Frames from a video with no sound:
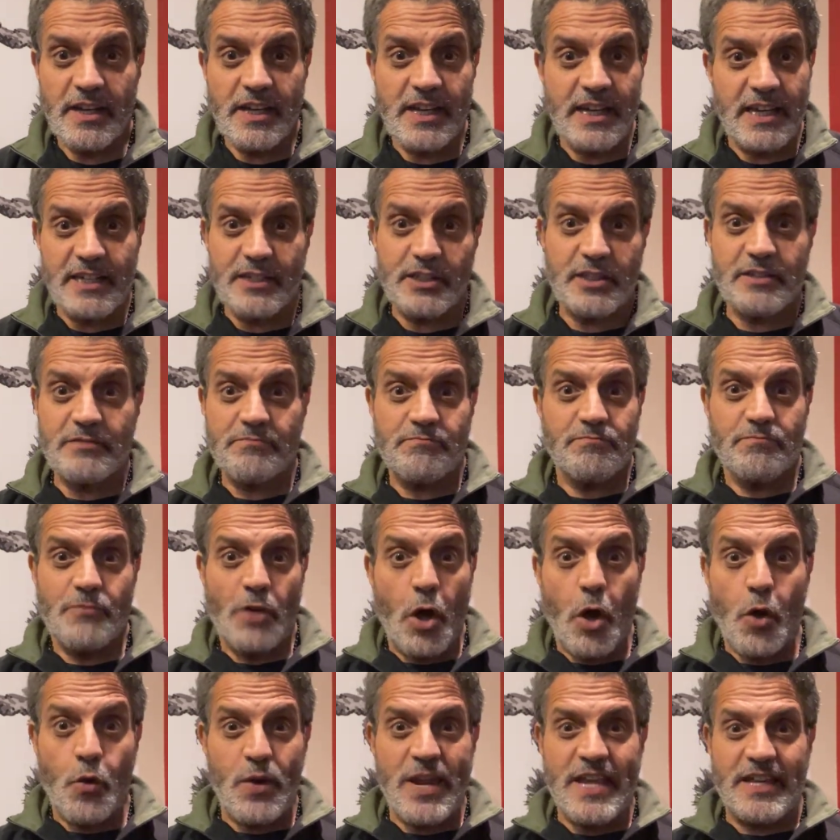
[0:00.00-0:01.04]
in
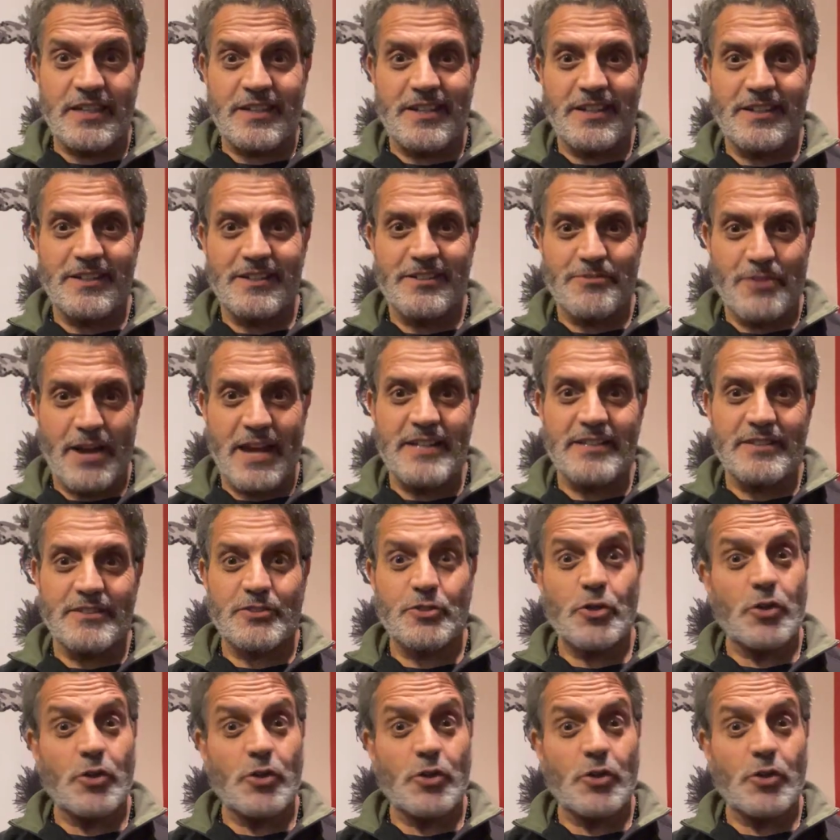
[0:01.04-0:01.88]
a week, right?